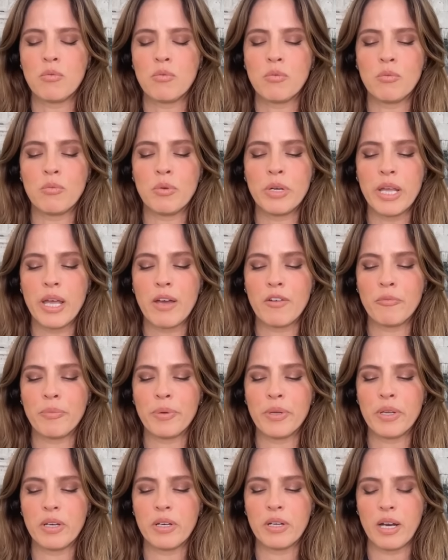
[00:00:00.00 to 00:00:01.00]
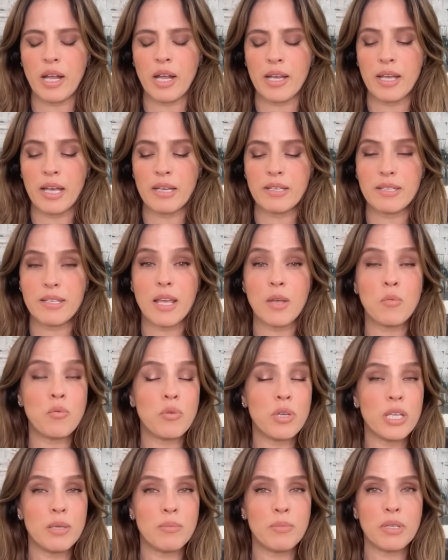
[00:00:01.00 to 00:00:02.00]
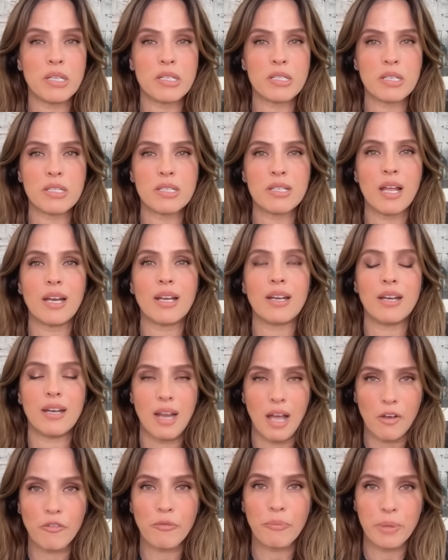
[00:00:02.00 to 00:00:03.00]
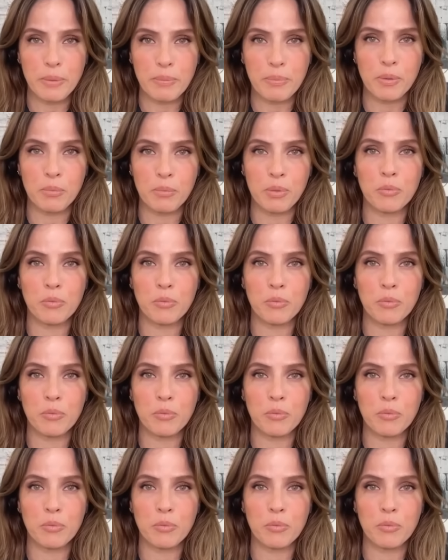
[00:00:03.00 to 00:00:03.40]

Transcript: We have been, and I say we because it's not enough people,